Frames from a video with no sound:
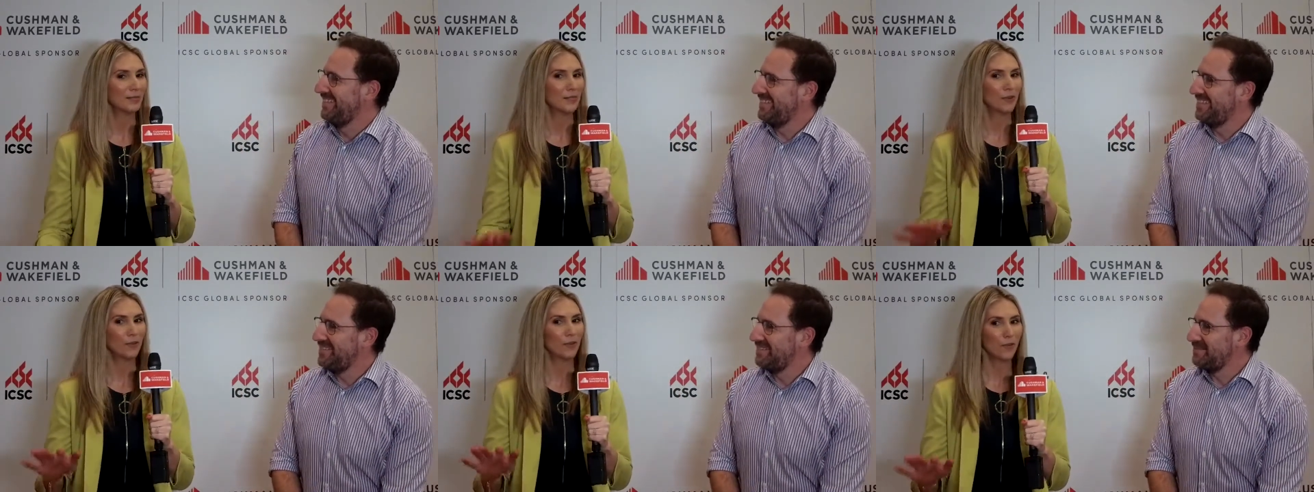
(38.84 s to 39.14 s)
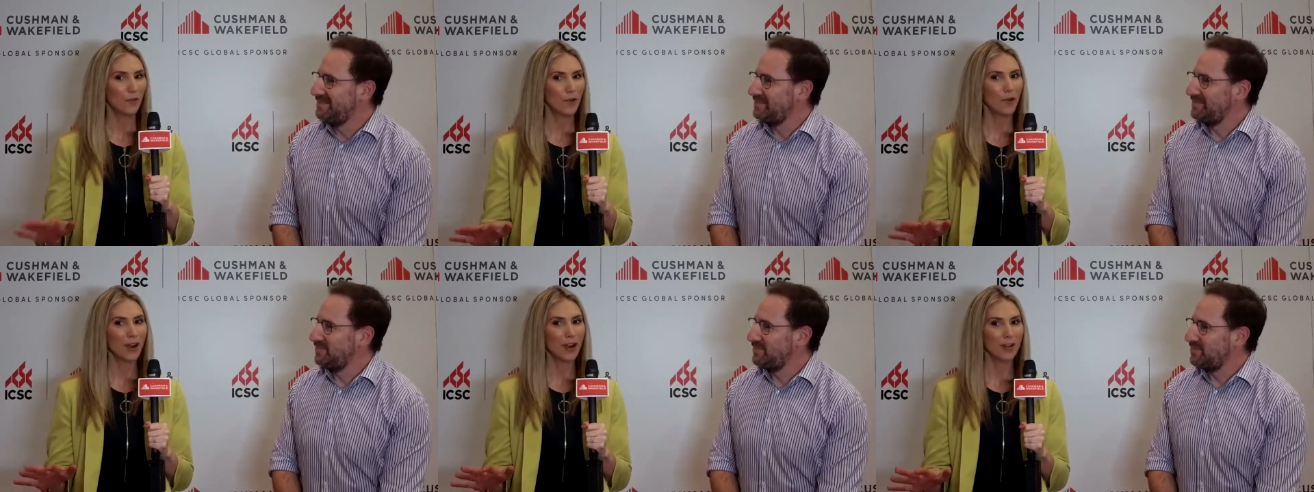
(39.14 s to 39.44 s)

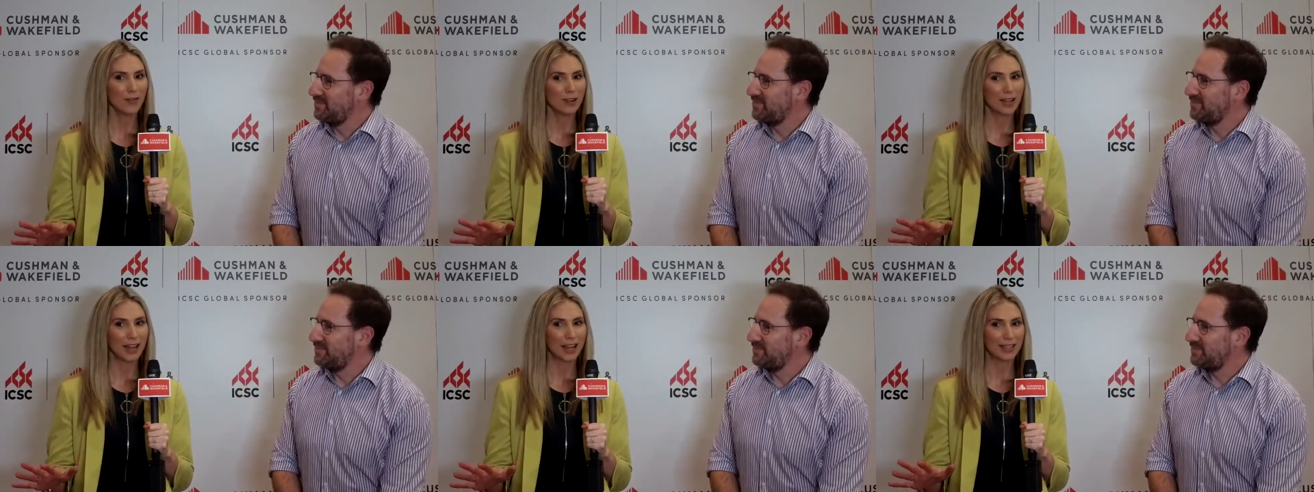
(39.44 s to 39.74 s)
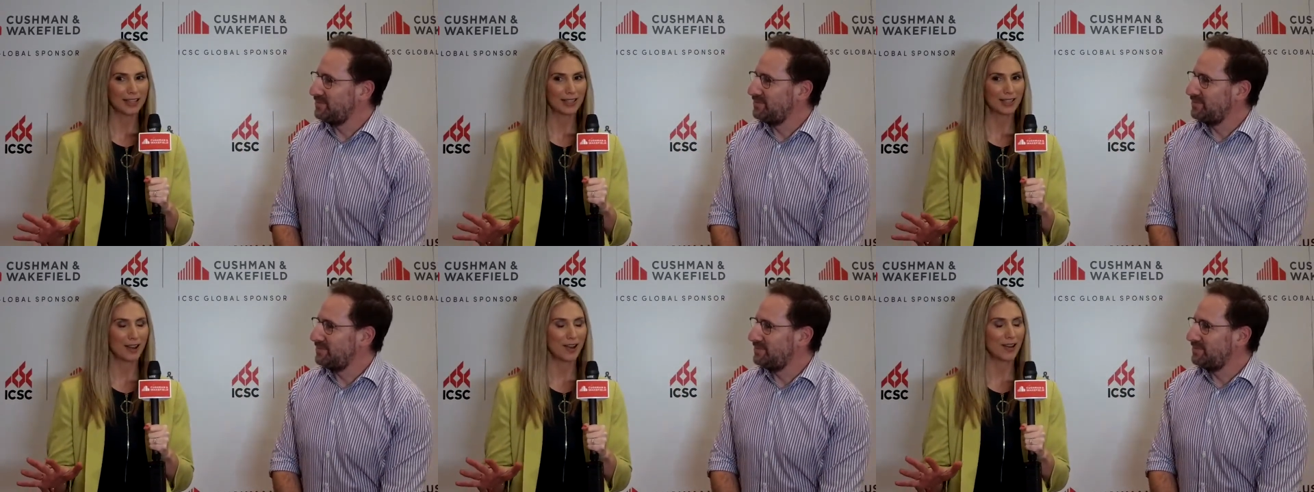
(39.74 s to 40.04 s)
Speaker 1: before we
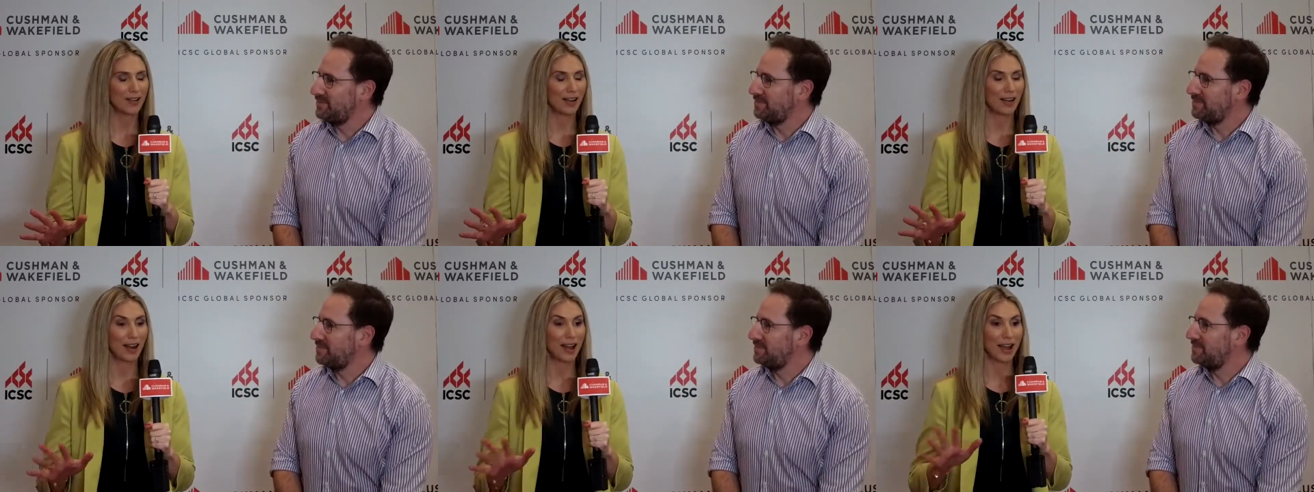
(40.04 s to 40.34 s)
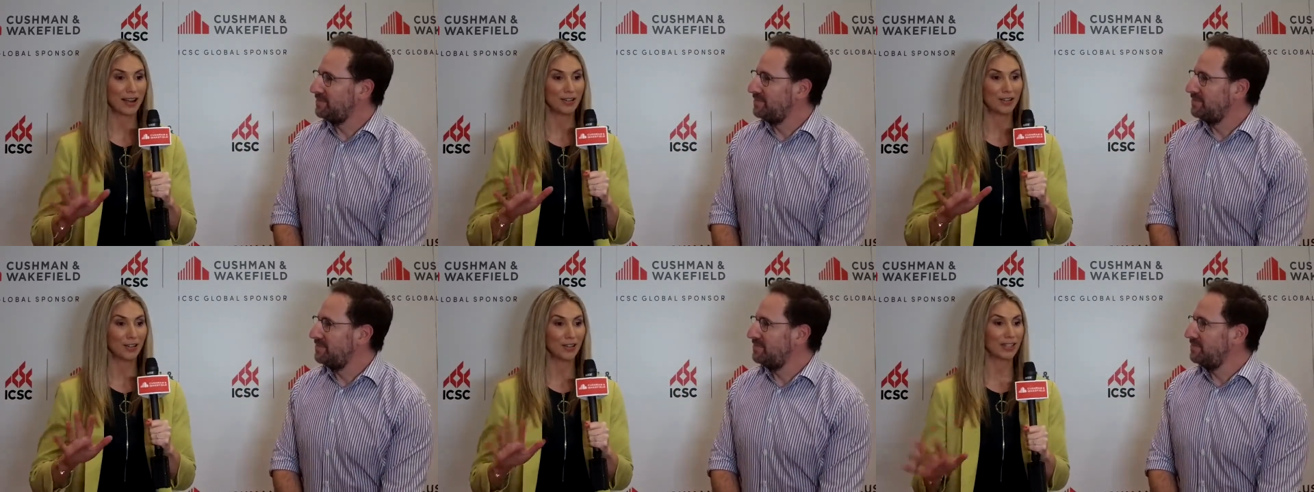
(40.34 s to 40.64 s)
get started,
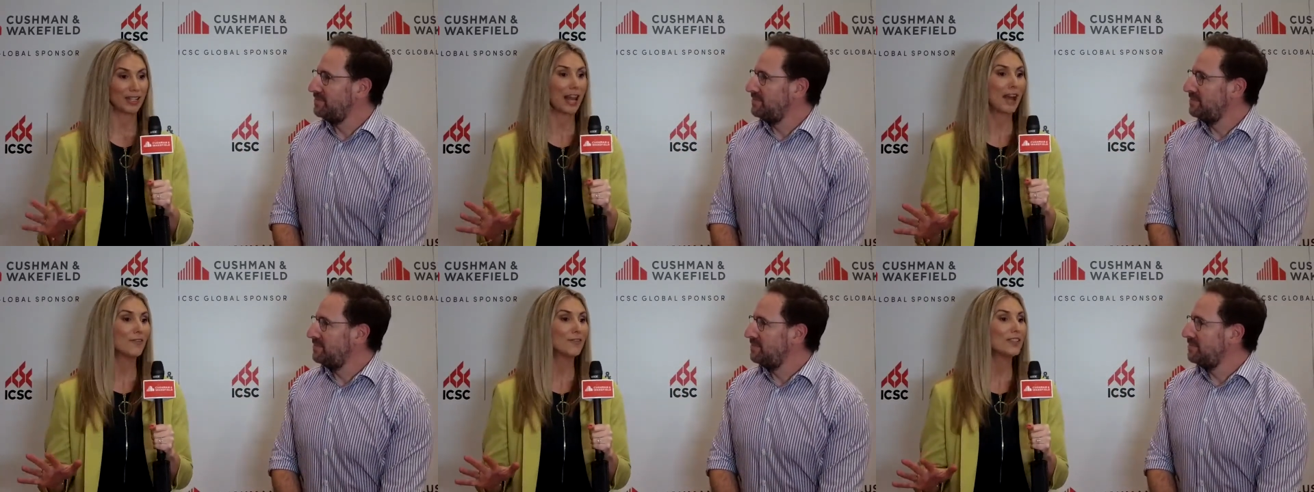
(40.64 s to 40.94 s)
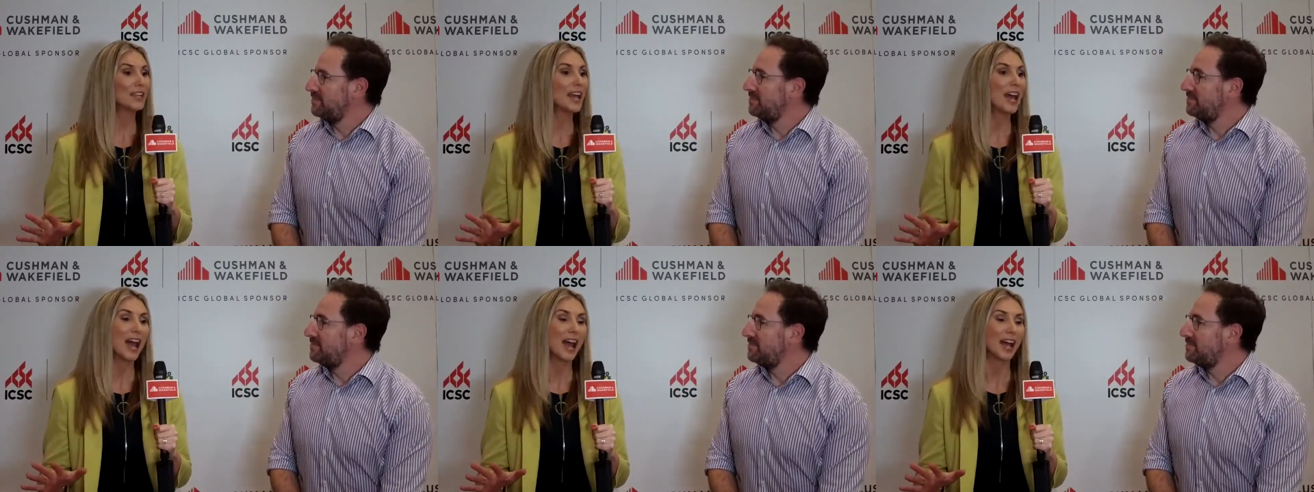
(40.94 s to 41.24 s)
I just
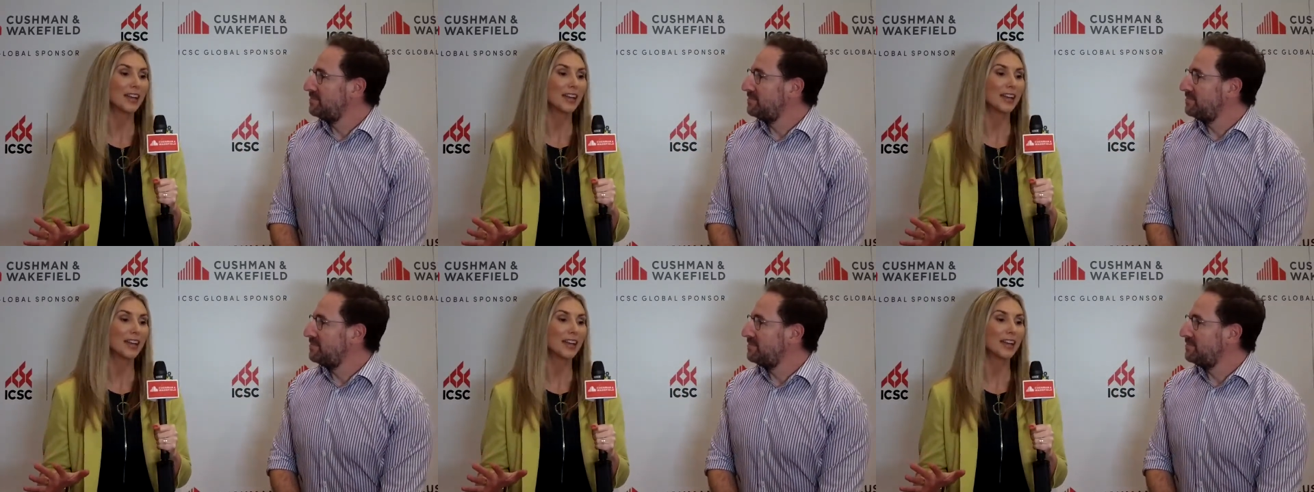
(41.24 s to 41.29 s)
have to